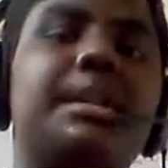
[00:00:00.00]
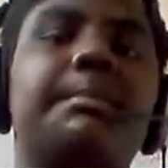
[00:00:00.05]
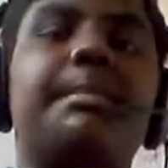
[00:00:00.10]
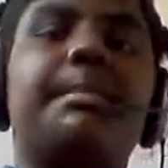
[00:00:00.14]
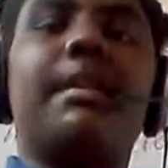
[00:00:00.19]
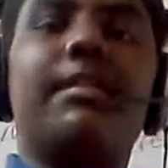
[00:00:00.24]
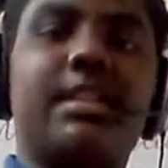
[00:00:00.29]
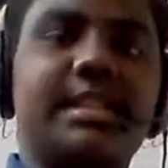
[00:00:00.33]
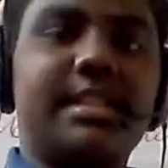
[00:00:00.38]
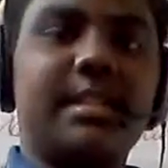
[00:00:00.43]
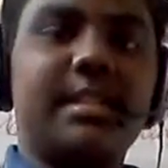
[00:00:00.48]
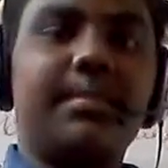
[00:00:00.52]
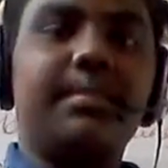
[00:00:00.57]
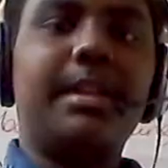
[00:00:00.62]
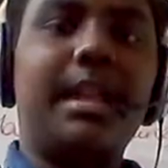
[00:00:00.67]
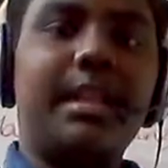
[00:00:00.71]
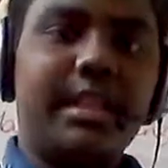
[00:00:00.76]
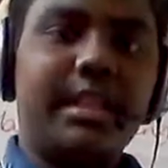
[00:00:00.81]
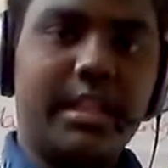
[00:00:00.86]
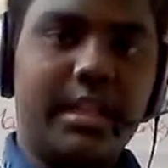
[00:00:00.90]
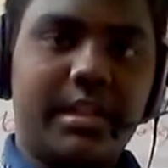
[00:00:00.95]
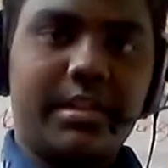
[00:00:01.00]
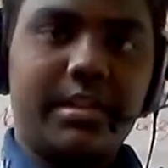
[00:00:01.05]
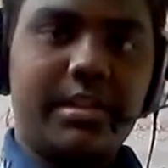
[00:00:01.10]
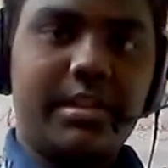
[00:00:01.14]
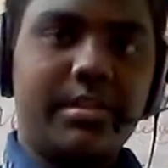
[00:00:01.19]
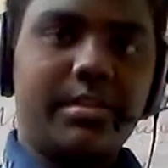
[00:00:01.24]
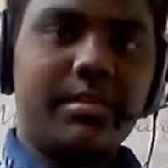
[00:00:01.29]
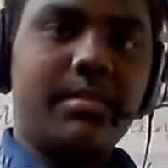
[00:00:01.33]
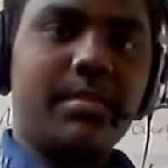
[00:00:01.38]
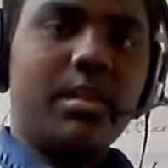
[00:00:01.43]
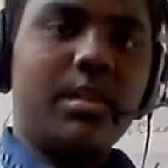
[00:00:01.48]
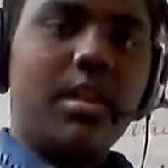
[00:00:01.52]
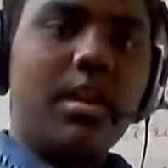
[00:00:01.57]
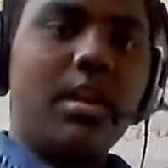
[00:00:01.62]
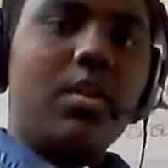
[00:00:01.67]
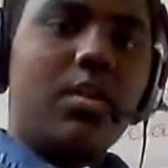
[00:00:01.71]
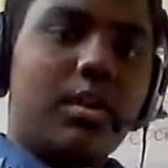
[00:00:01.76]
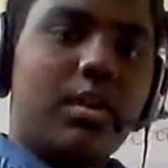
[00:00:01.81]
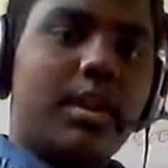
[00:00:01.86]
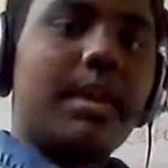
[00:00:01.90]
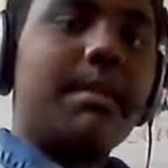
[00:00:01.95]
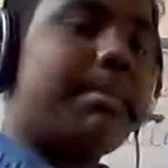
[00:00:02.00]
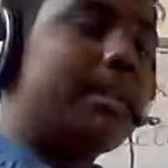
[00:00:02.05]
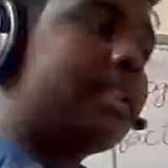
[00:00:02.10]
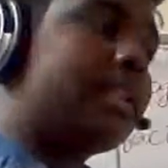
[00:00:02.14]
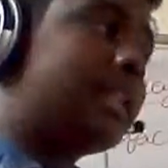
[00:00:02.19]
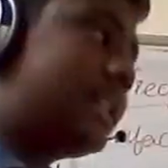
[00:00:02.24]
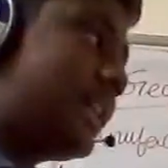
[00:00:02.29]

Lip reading: power supply there. Okay, but it